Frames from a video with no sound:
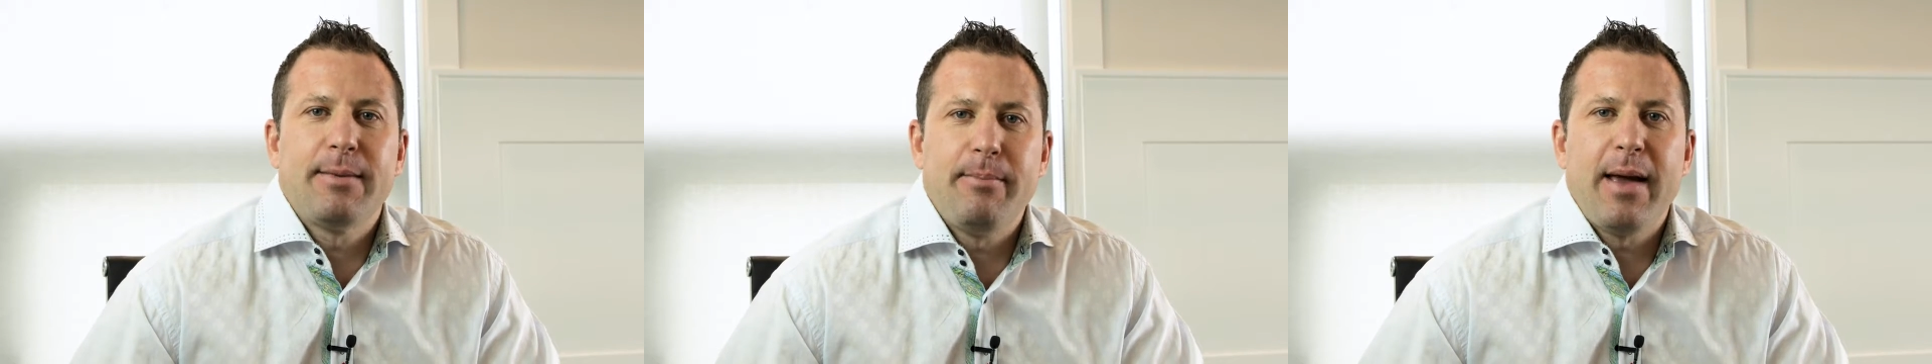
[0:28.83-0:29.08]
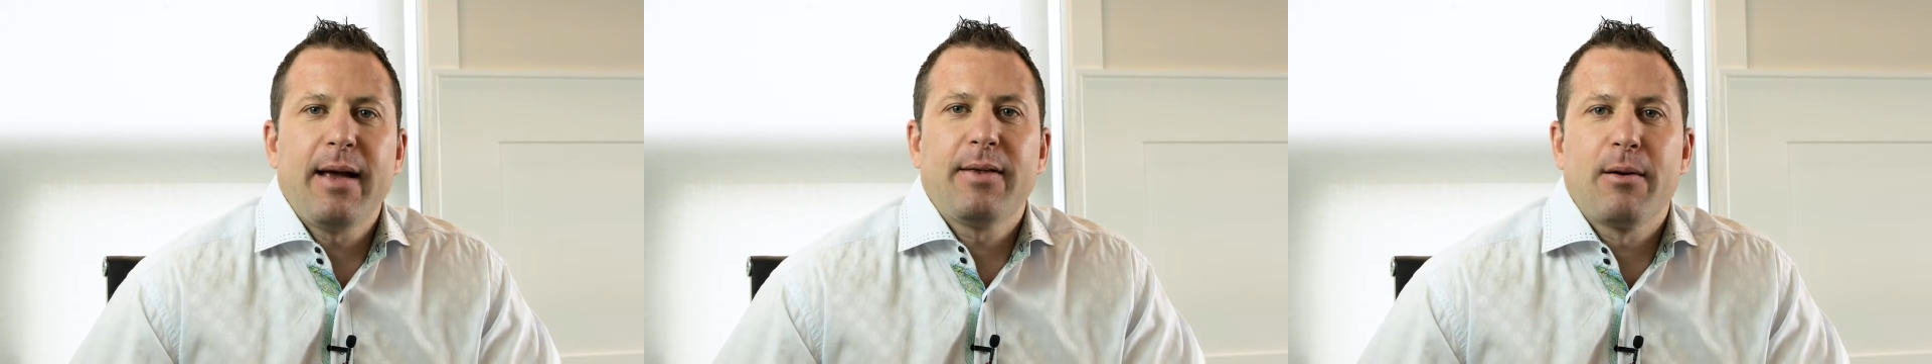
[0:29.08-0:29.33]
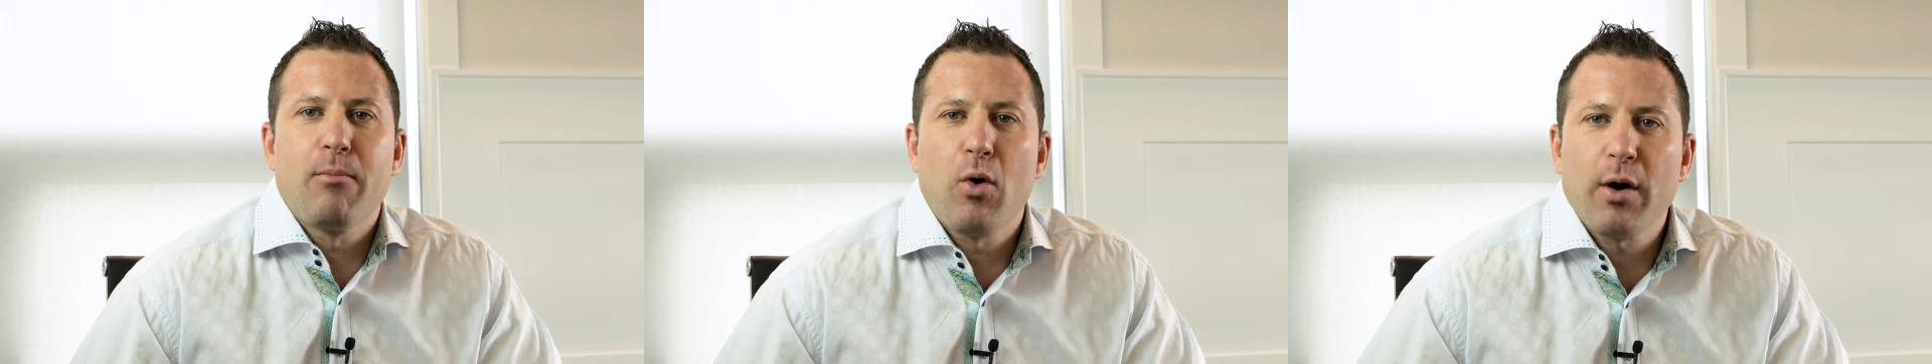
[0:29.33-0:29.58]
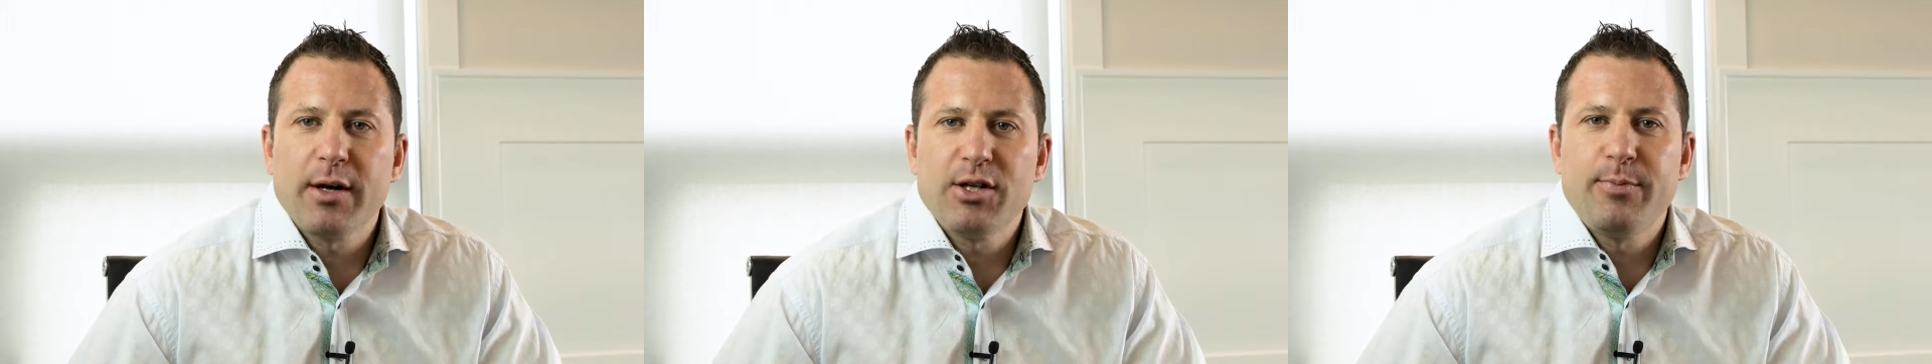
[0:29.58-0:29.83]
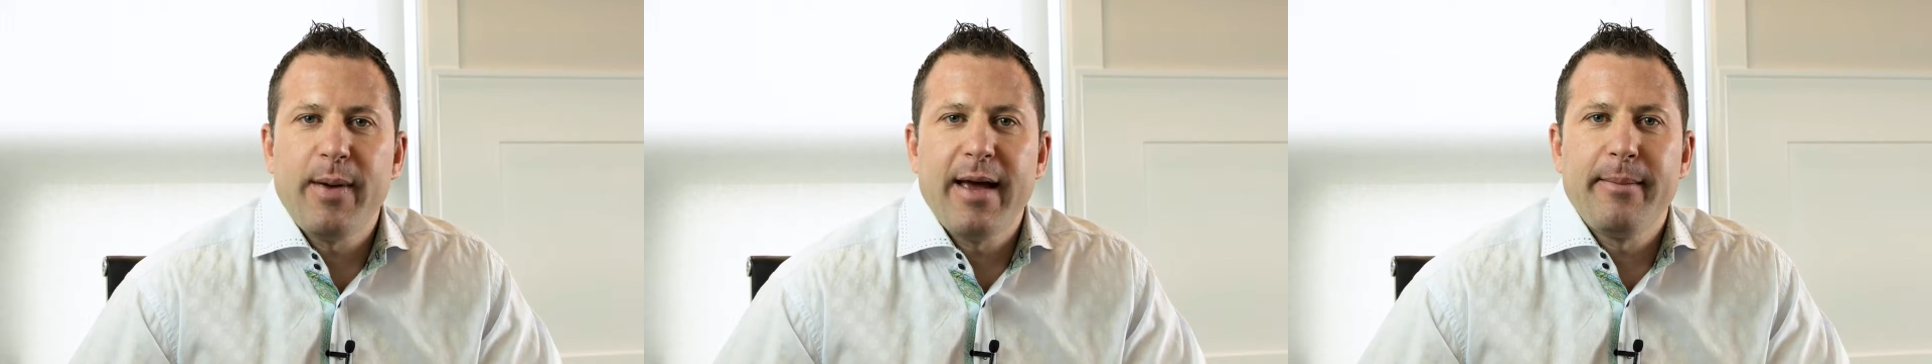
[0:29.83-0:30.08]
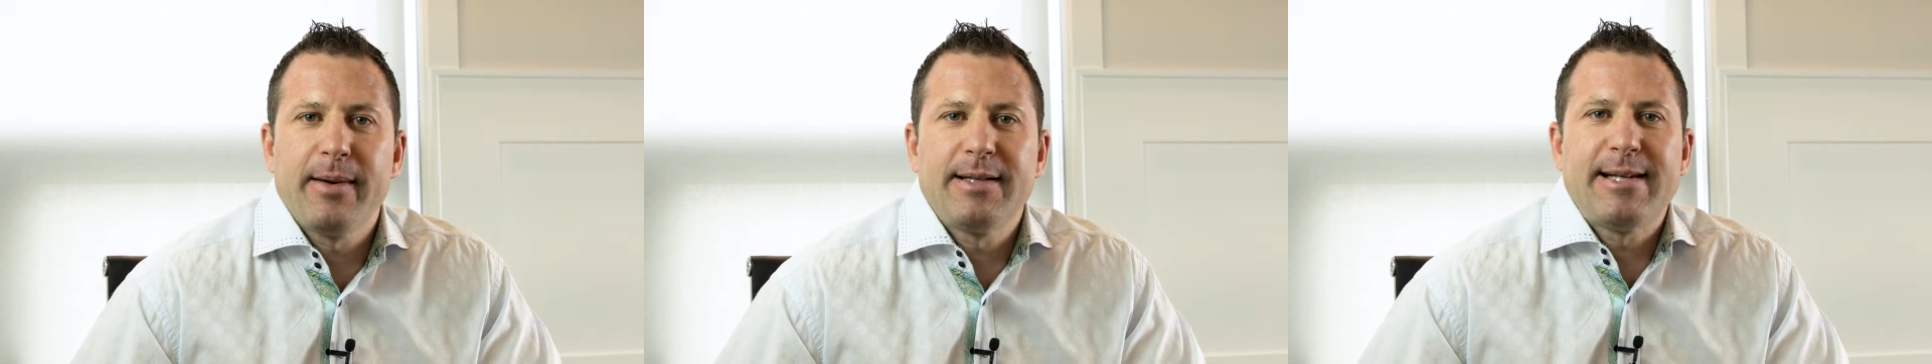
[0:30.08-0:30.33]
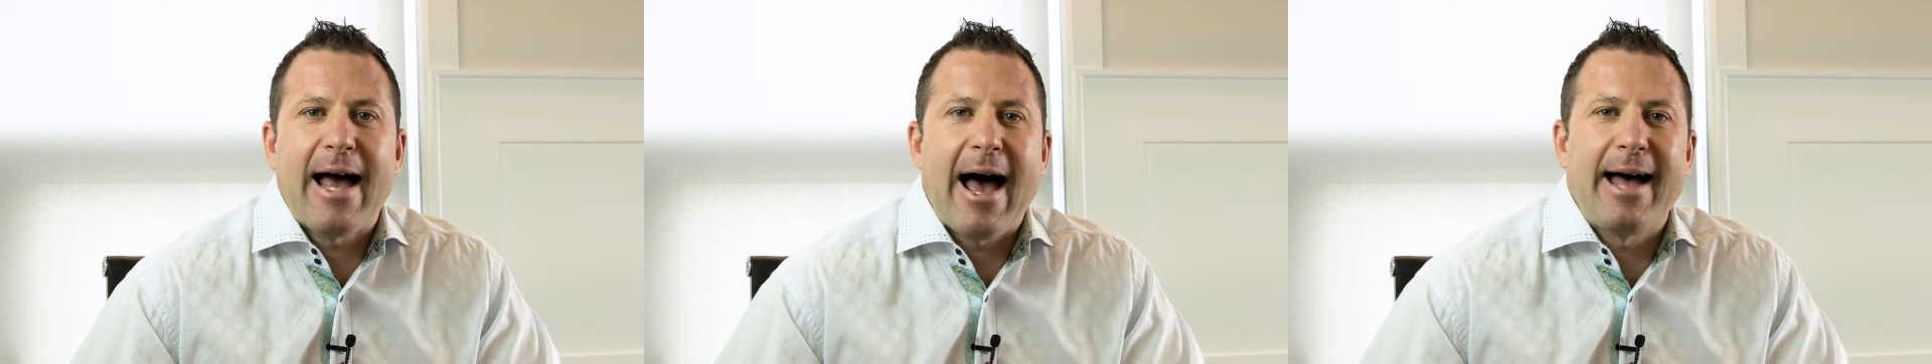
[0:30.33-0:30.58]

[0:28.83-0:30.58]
to make their mortgage payments